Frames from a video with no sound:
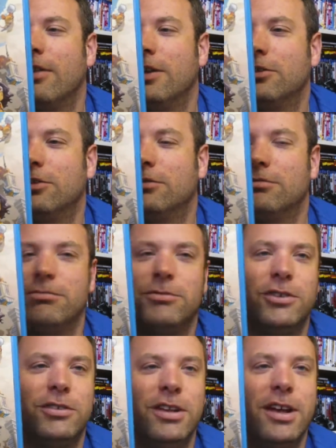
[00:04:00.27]
that's
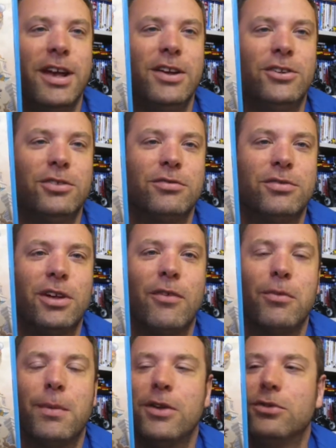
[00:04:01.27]
how you sort of solve
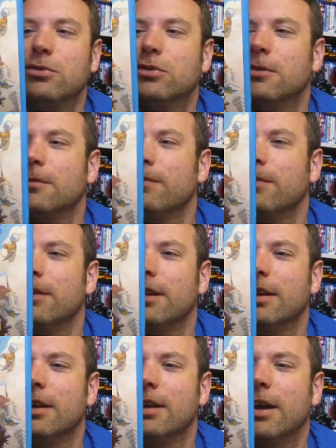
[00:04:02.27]
the puzzles.
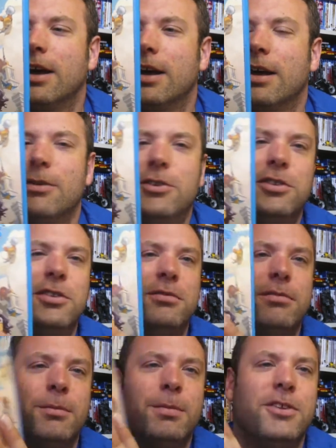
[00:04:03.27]
This
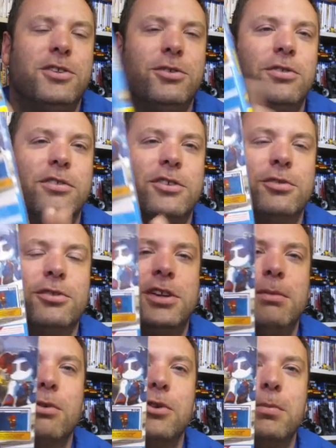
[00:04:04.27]
is sort of
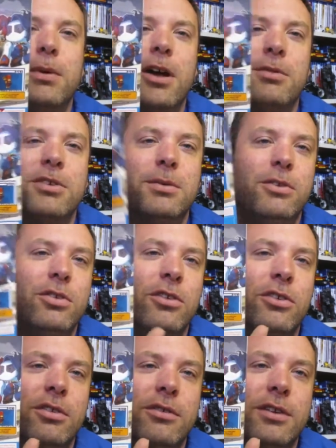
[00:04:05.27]
similar, I suppose. Except you've got
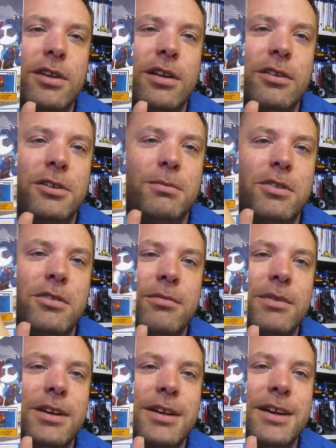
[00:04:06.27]
sort of like some of the
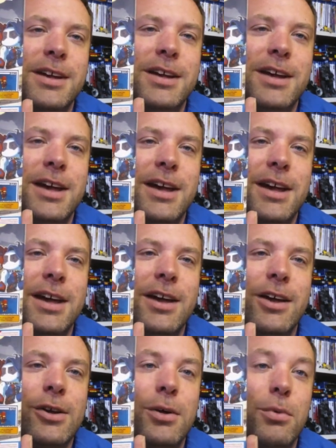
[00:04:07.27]

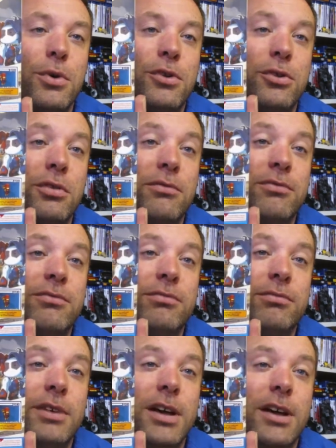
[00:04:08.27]
comic book sort
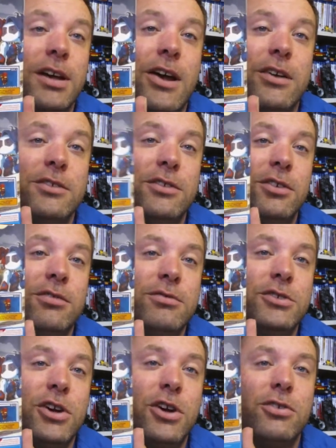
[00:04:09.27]
of characters. You've got the
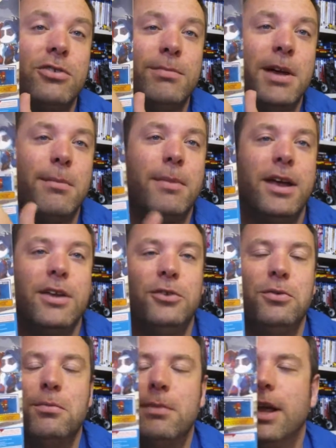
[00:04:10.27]
Joker and Batman,
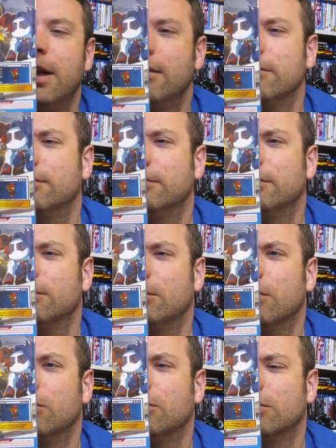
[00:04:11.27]
Superman, and
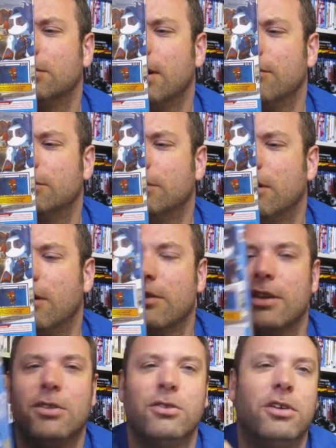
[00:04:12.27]
all that sort of stuff. So
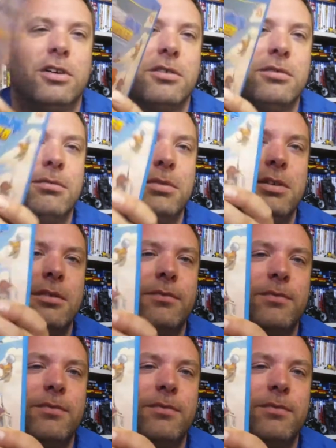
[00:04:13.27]
that looks like it'd be